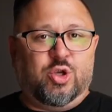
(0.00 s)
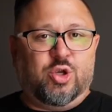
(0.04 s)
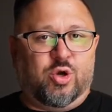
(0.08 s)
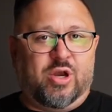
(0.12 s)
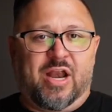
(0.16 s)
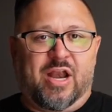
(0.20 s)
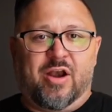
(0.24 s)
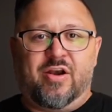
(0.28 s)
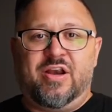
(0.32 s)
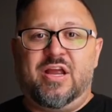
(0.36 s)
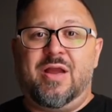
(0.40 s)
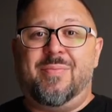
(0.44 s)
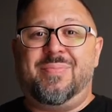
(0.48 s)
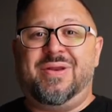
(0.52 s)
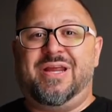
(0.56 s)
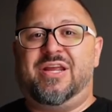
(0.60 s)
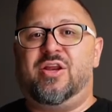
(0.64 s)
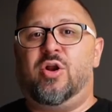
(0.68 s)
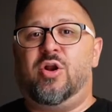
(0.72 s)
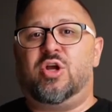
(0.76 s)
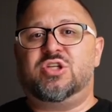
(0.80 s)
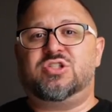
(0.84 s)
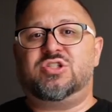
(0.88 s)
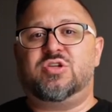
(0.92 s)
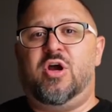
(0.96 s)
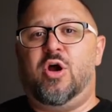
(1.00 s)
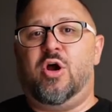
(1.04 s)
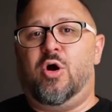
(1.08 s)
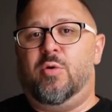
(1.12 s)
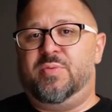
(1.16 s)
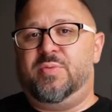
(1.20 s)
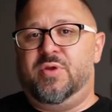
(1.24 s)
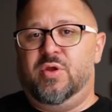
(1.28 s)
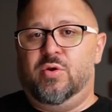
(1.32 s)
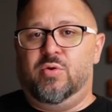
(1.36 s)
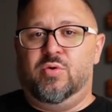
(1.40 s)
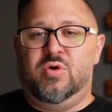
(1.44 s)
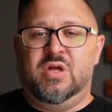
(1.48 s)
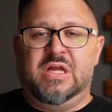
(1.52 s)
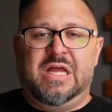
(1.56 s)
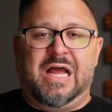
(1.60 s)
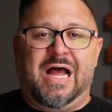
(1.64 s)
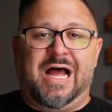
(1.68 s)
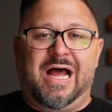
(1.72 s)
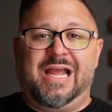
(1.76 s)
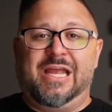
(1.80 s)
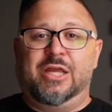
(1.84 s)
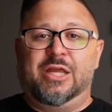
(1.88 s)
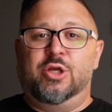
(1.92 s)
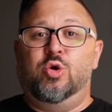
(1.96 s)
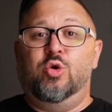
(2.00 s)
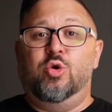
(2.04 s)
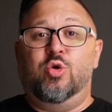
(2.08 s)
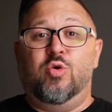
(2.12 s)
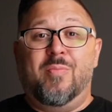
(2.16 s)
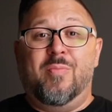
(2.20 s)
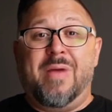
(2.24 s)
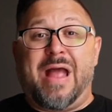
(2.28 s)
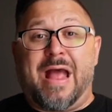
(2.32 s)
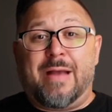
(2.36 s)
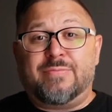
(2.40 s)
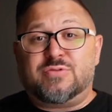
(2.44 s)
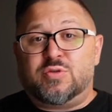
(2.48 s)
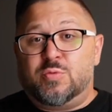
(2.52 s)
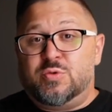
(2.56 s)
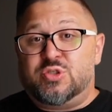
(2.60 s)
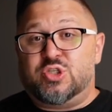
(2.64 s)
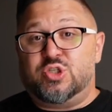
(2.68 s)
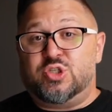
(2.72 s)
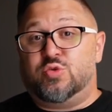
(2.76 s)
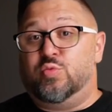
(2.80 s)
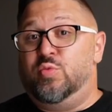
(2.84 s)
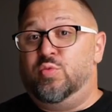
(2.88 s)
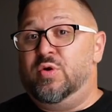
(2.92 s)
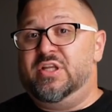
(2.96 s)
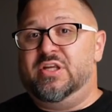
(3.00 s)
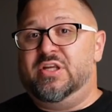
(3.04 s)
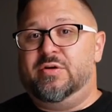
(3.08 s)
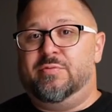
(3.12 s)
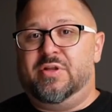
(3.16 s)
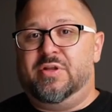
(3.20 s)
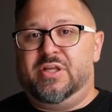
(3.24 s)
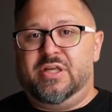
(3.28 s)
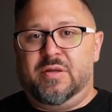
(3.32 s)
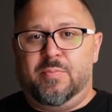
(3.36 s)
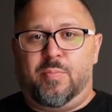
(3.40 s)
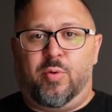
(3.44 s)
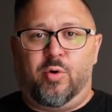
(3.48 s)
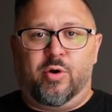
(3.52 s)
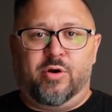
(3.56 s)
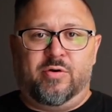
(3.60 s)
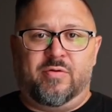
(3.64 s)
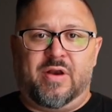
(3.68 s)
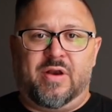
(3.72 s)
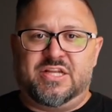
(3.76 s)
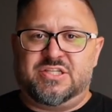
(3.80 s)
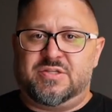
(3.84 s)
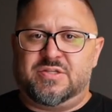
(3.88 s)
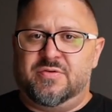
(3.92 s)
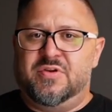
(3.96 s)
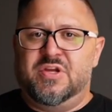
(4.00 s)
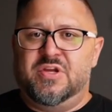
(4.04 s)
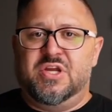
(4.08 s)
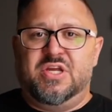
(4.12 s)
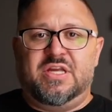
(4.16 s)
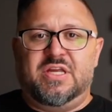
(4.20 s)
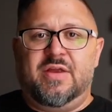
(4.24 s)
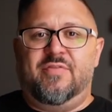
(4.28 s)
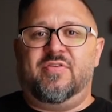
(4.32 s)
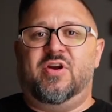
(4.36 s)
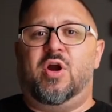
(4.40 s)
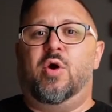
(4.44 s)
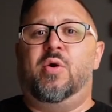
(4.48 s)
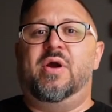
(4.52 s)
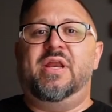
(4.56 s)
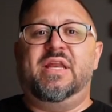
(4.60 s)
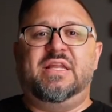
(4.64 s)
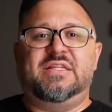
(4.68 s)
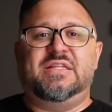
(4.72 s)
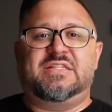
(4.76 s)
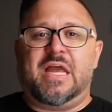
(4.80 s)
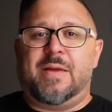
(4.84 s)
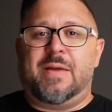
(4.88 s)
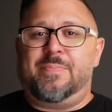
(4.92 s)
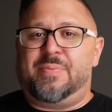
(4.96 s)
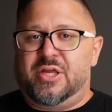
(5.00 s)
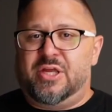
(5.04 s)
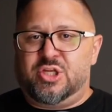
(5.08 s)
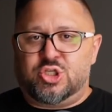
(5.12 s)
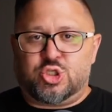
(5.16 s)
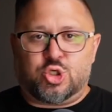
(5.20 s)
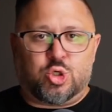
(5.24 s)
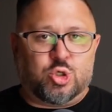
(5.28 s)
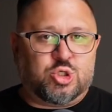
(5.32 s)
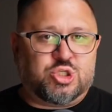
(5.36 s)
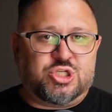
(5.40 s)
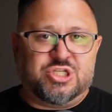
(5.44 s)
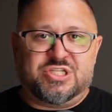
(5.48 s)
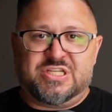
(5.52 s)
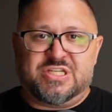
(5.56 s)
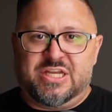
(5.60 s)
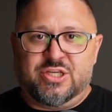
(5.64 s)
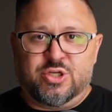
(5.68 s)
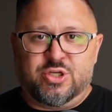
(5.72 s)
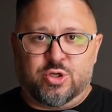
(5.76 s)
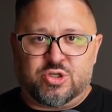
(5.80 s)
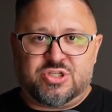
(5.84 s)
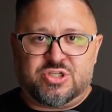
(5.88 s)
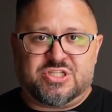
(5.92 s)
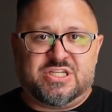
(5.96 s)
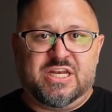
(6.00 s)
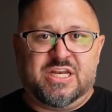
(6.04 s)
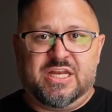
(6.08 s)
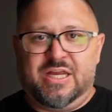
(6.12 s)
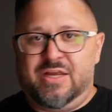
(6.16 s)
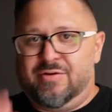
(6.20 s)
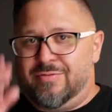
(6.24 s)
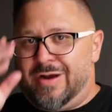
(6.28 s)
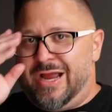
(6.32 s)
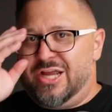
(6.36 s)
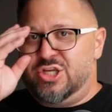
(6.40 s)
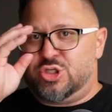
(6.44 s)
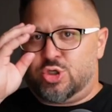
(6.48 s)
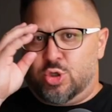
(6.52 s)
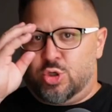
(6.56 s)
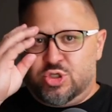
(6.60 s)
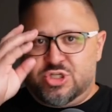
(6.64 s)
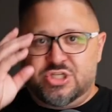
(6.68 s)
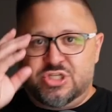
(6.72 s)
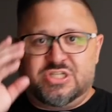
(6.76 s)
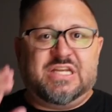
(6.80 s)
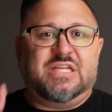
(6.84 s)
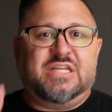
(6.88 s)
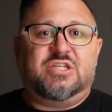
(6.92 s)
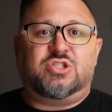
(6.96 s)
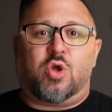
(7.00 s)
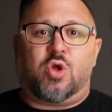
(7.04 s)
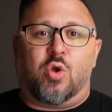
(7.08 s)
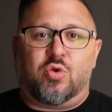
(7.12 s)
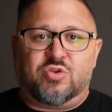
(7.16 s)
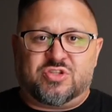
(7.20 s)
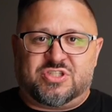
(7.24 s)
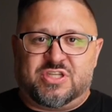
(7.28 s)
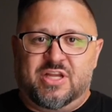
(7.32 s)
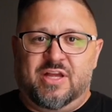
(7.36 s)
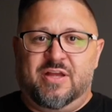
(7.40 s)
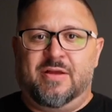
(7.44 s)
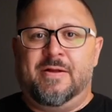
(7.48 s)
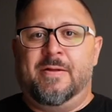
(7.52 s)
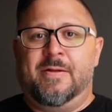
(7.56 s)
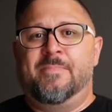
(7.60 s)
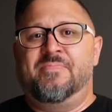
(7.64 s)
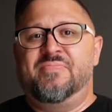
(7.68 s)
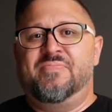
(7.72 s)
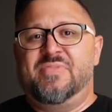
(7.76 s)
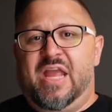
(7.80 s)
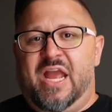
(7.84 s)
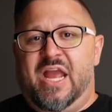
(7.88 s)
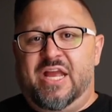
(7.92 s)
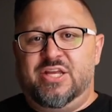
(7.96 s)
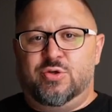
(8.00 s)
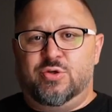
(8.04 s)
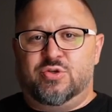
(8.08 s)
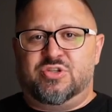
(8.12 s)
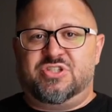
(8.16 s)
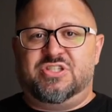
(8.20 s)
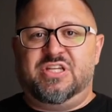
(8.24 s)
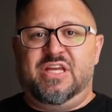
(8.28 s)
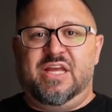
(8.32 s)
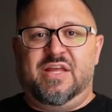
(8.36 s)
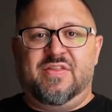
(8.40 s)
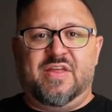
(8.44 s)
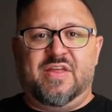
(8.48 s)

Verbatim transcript: your area, but it can also help you uh, in Google Maps, which is really, really important, right? So you ever go in and type like churches in your city, right? Churches in Tulsa, and you'll see